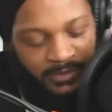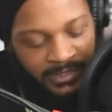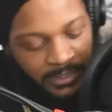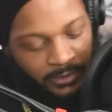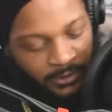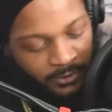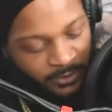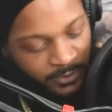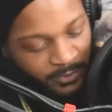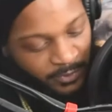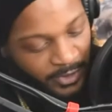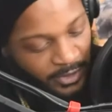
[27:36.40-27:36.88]
on
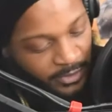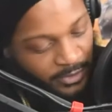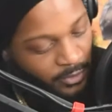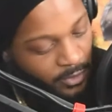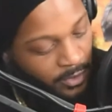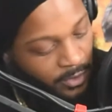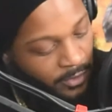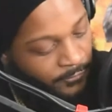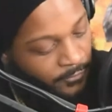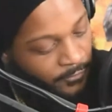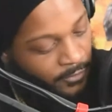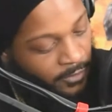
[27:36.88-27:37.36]
the Supreme
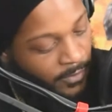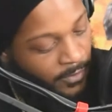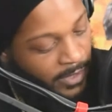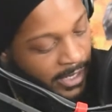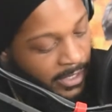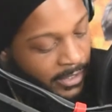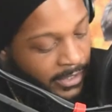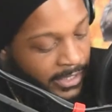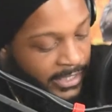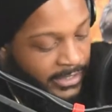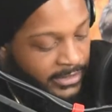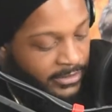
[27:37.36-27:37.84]
Court for a
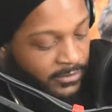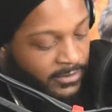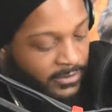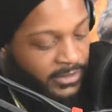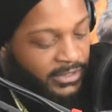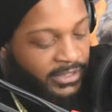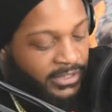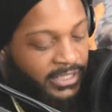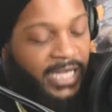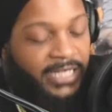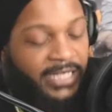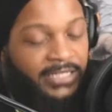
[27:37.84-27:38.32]
while. Actually,
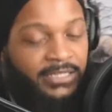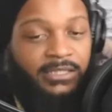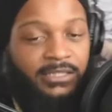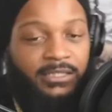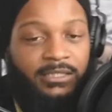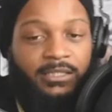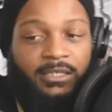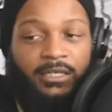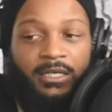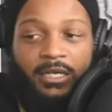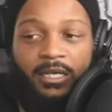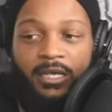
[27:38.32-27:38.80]
she
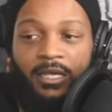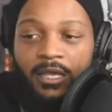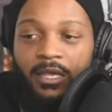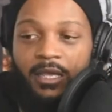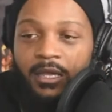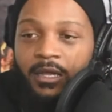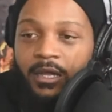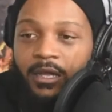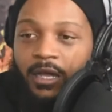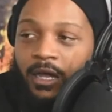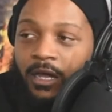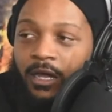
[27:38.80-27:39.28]

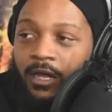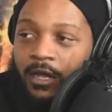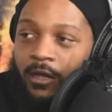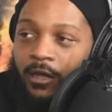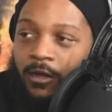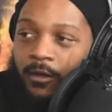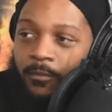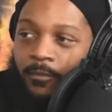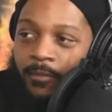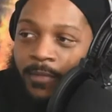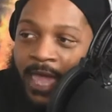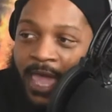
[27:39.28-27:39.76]

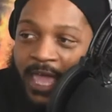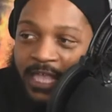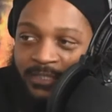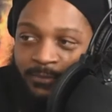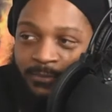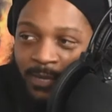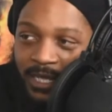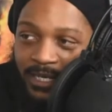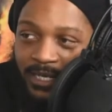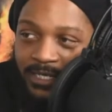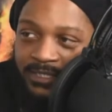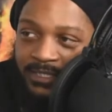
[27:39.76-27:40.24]
has
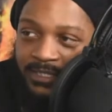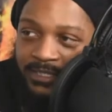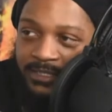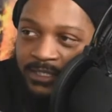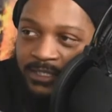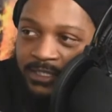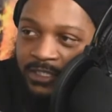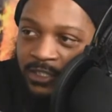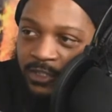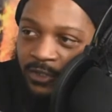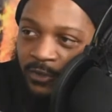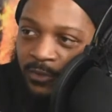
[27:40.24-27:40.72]
policies to
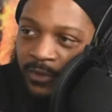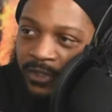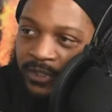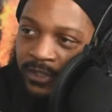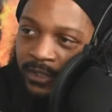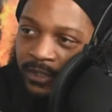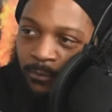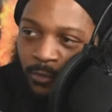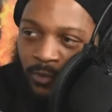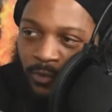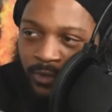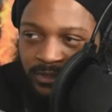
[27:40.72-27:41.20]
deal with
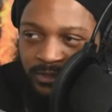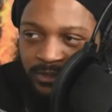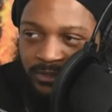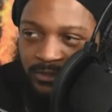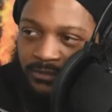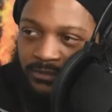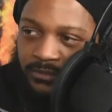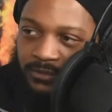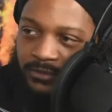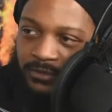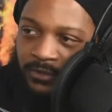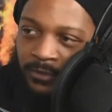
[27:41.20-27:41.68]
abortion,
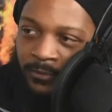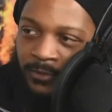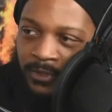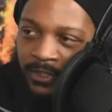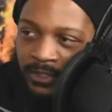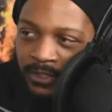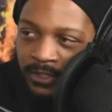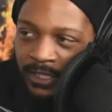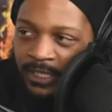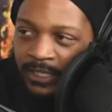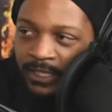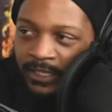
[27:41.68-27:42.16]

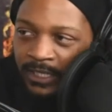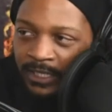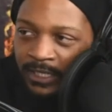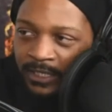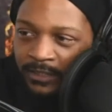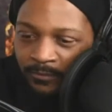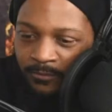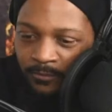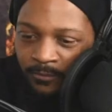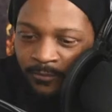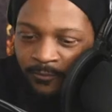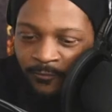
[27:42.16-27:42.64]

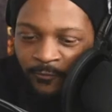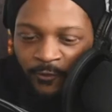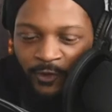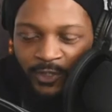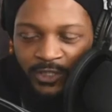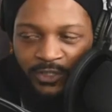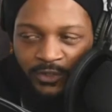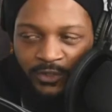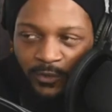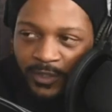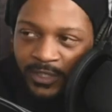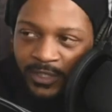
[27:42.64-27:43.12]
and free
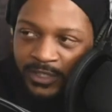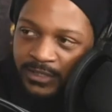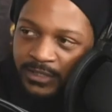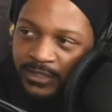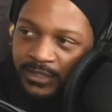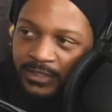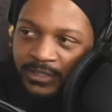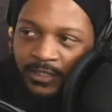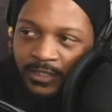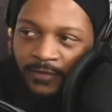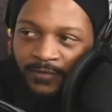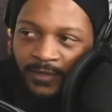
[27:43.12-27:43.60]
choice
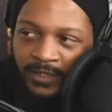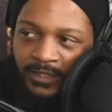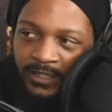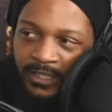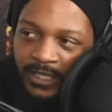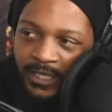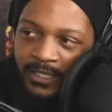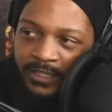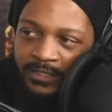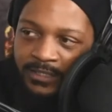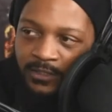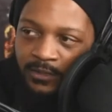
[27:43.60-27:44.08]
and stuff like
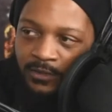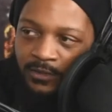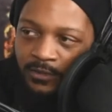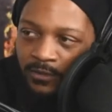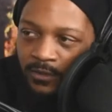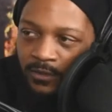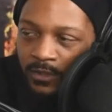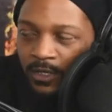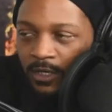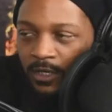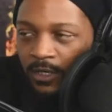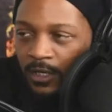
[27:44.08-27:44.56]
that. Right. So
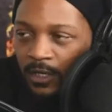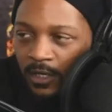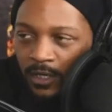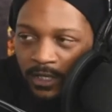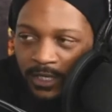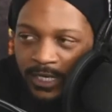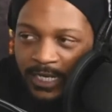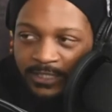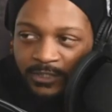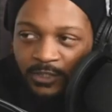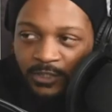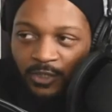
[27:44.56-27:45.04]

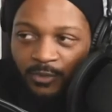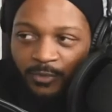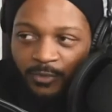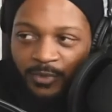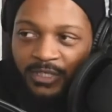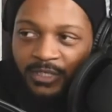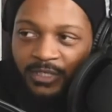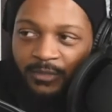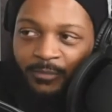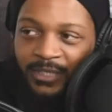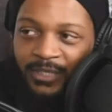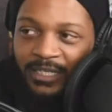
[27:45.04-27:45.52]
that's going to
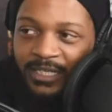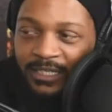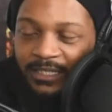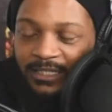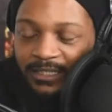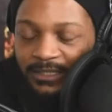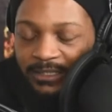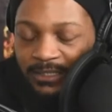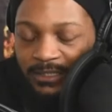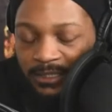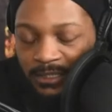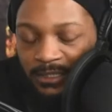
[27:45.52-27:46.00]
be a big
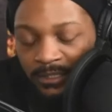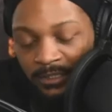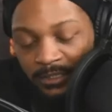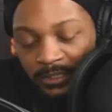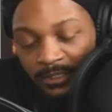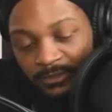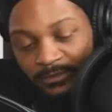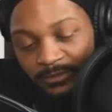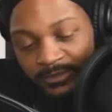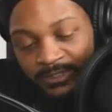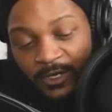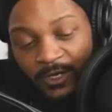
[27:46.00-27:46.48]

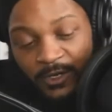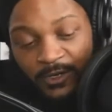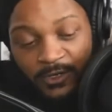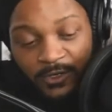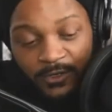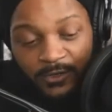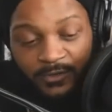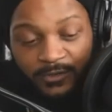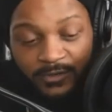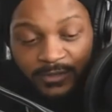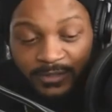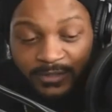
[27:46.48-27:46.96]

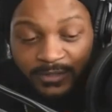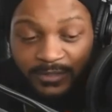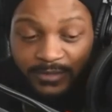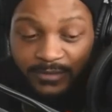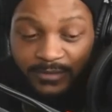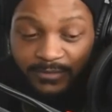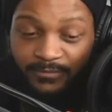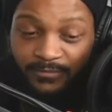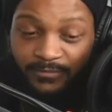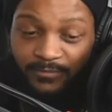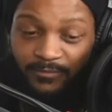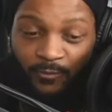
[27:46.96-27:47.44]
turn
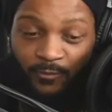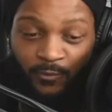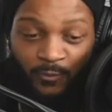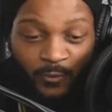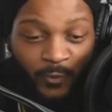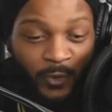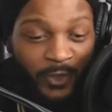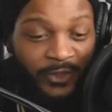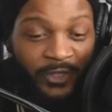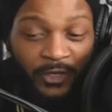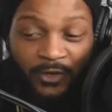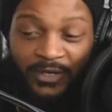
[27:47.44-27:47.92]

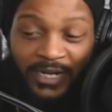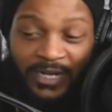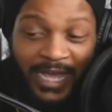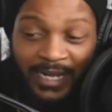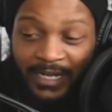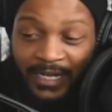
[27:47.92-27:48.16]
with her not